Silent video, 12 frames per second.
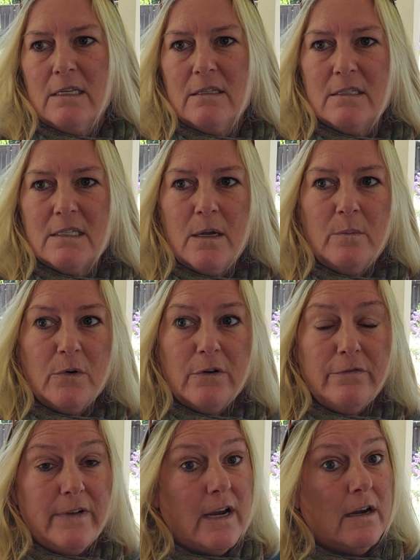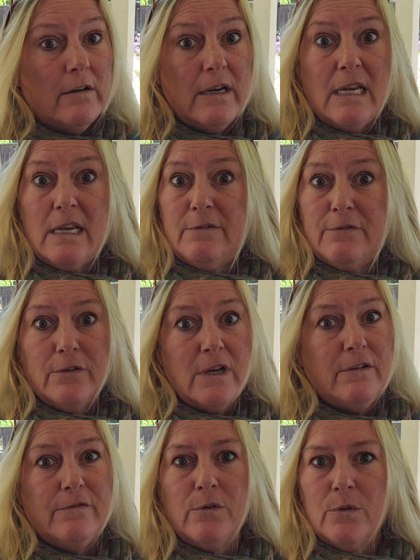and some were very
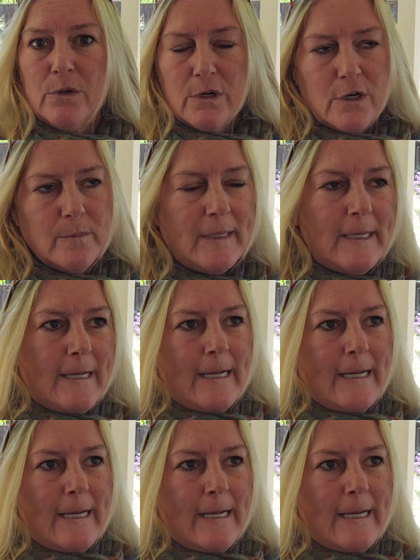freeform.